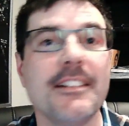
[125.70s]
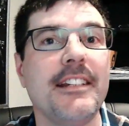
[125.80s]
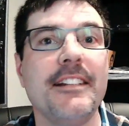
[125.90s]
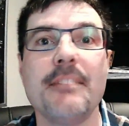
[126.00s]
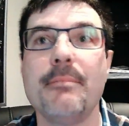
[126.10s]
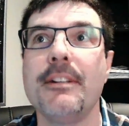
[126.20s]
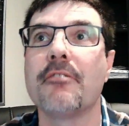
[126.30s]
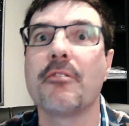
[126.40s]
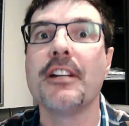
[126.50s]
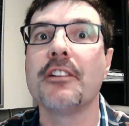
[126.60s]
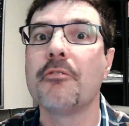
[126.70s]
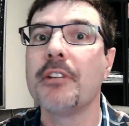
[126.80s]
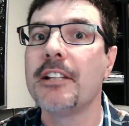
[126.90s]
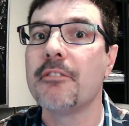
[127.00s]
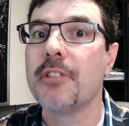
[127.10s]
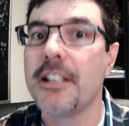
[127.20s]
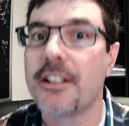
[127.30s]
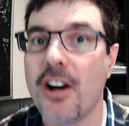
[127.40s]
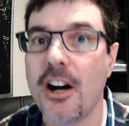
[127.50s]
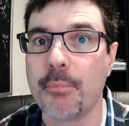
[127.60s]
need to be really
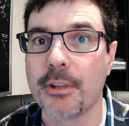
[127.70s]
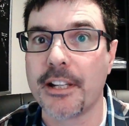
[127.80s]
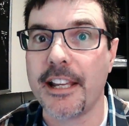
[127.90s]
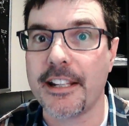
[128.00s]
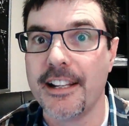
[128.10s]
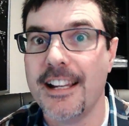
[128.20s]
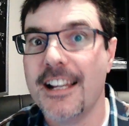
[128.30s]
complicated.